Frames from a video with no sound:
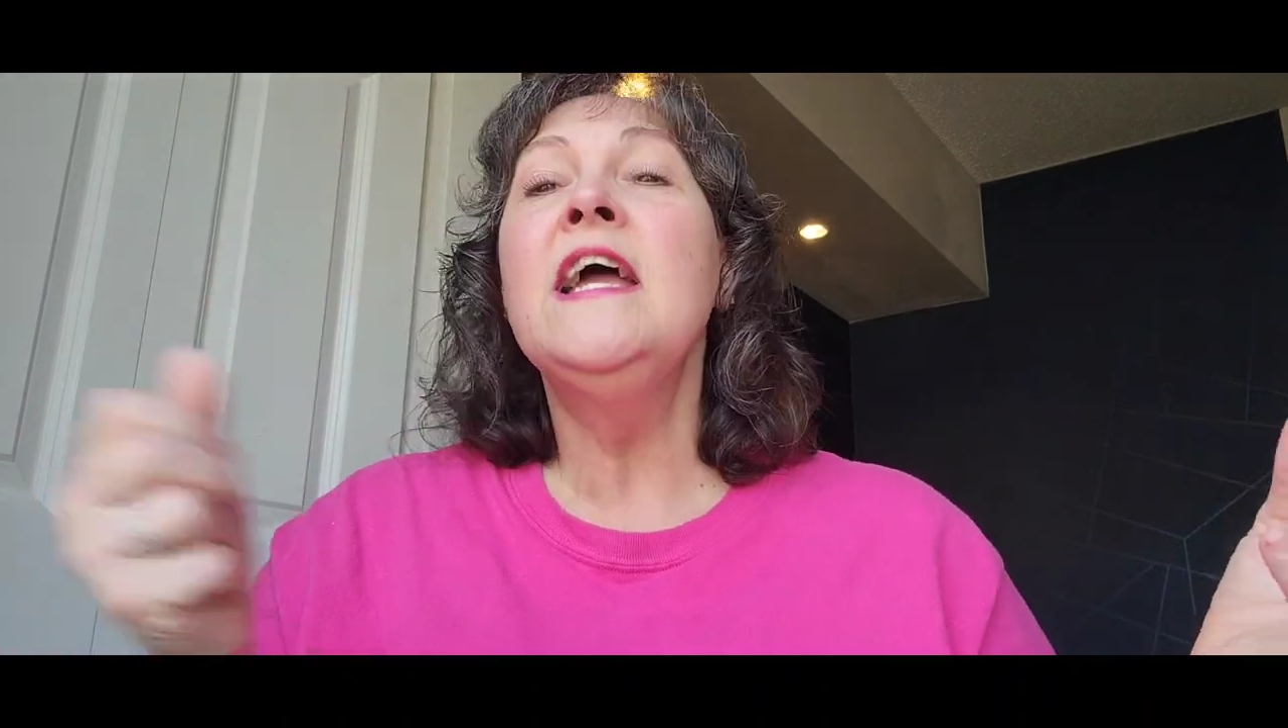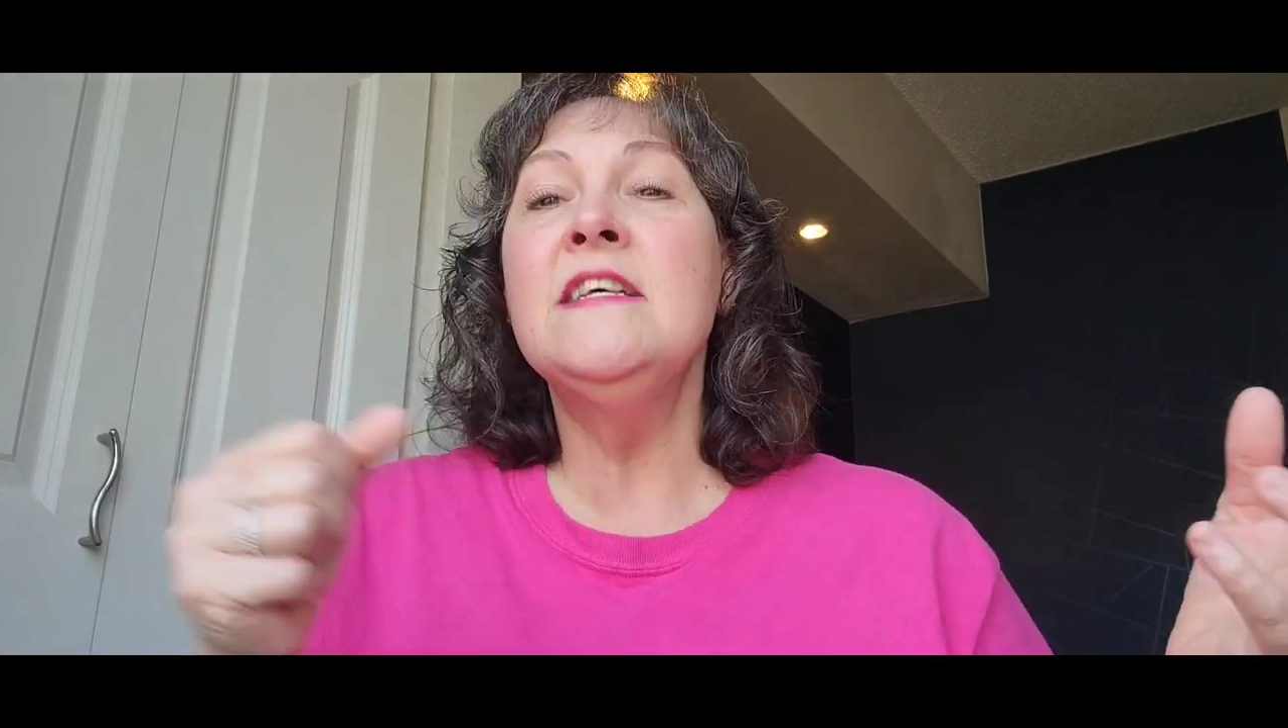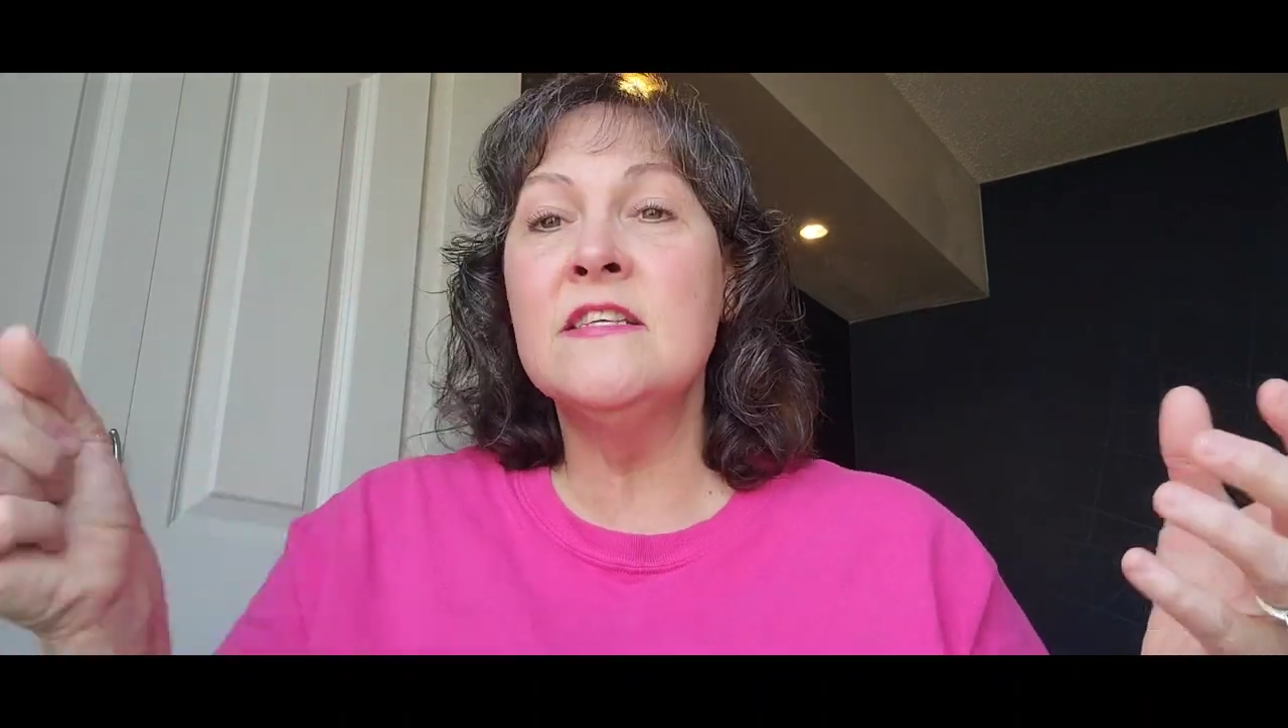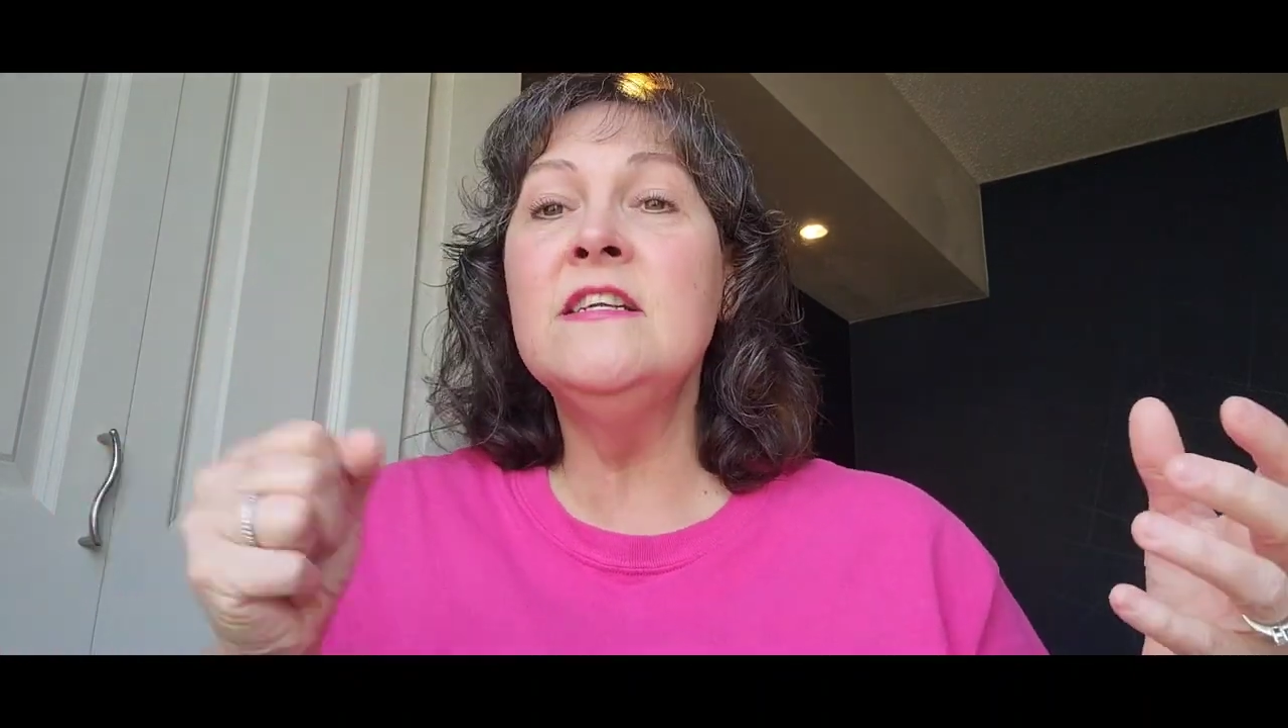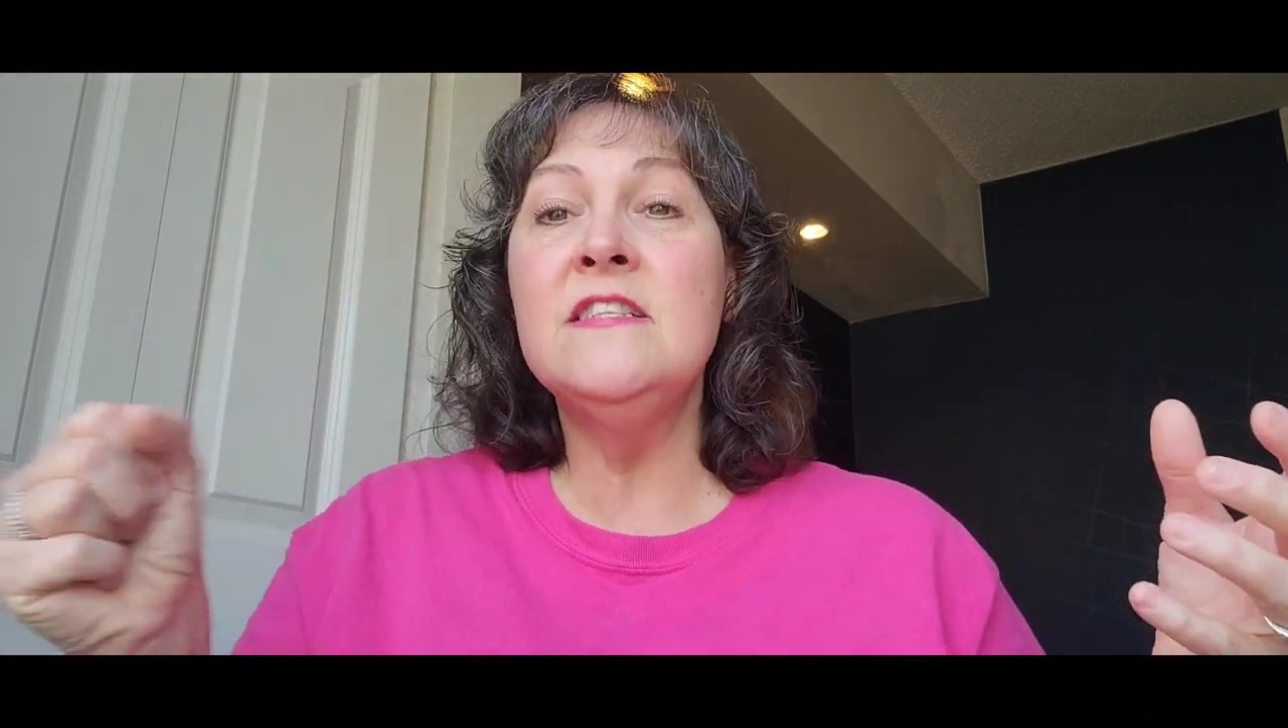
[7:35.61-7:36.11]

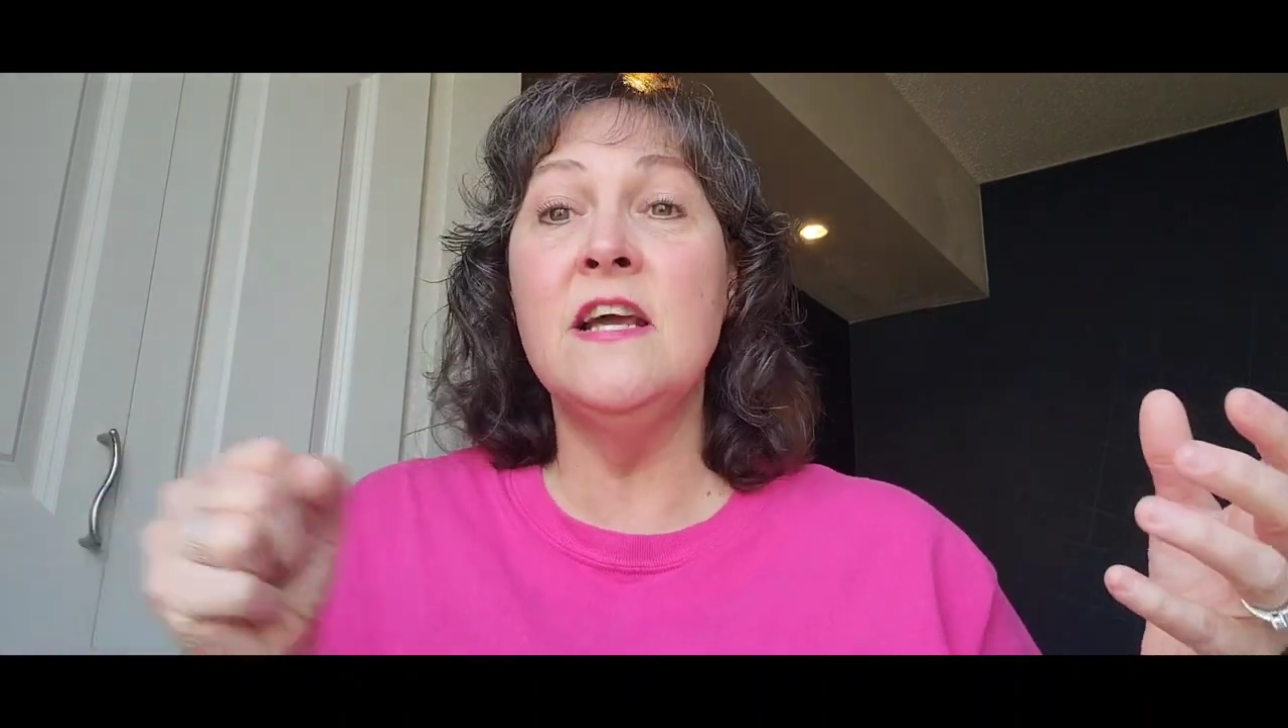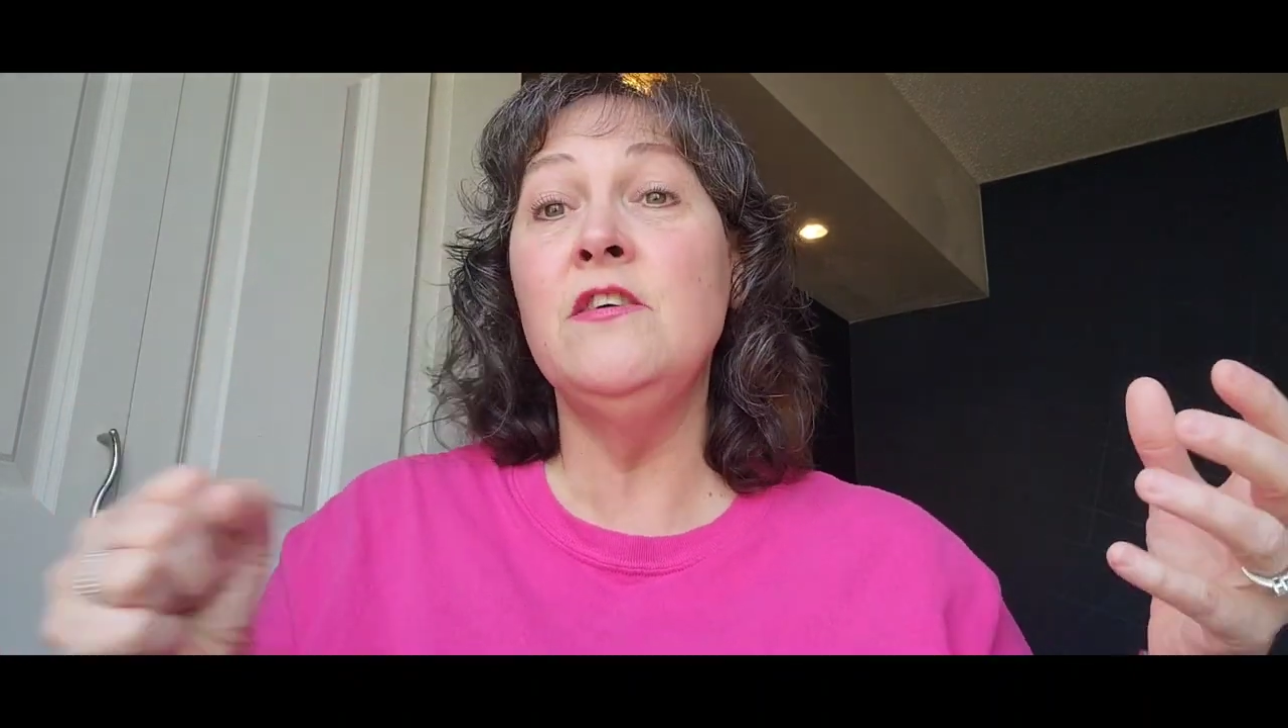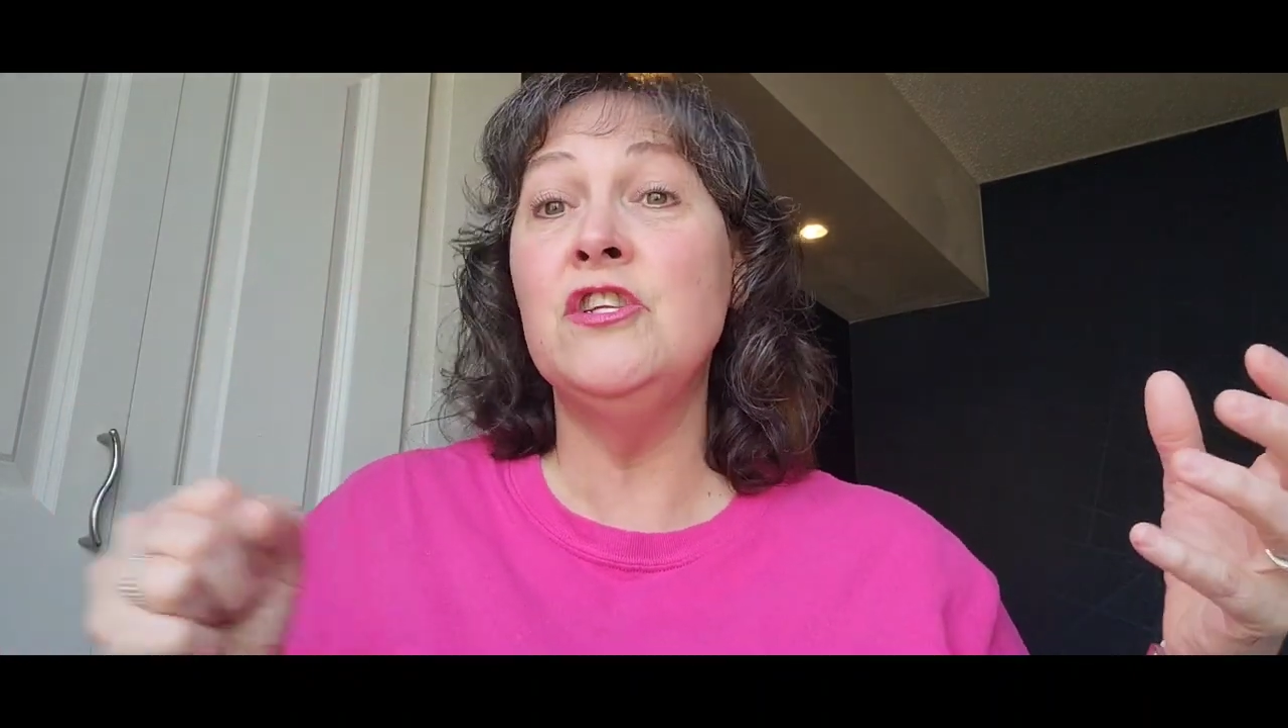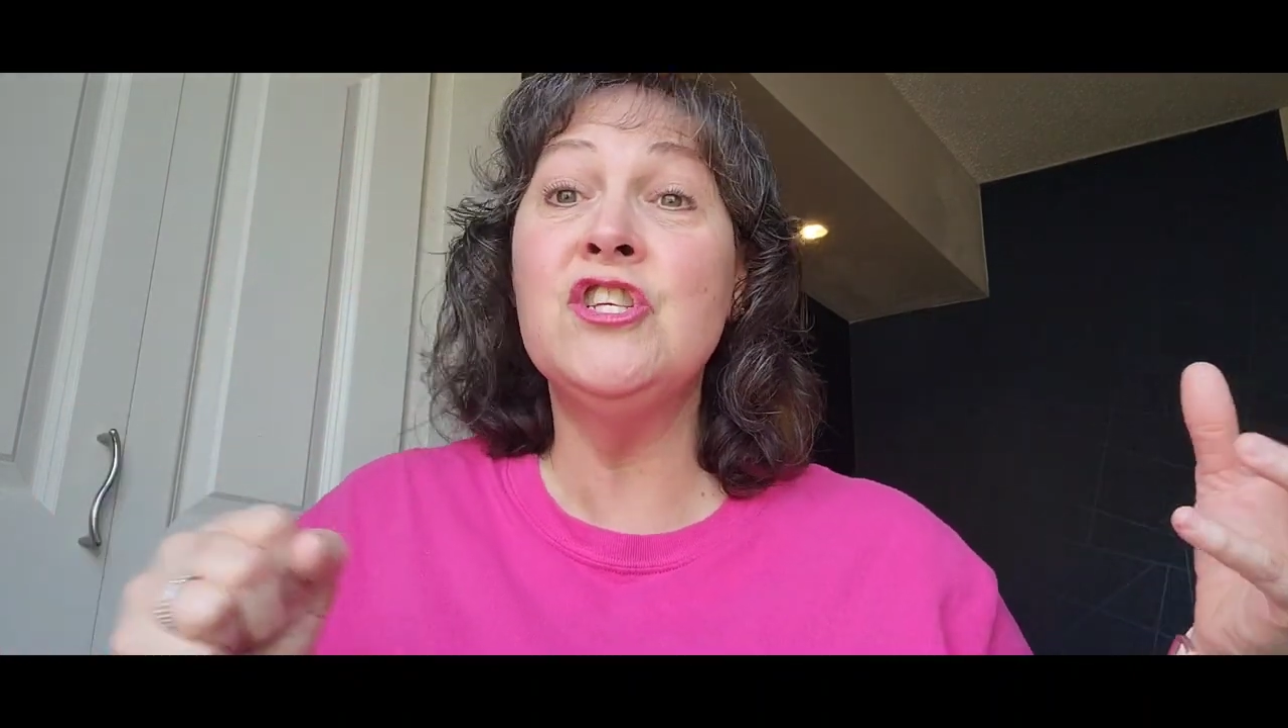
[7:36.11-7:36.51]
it's going to tell you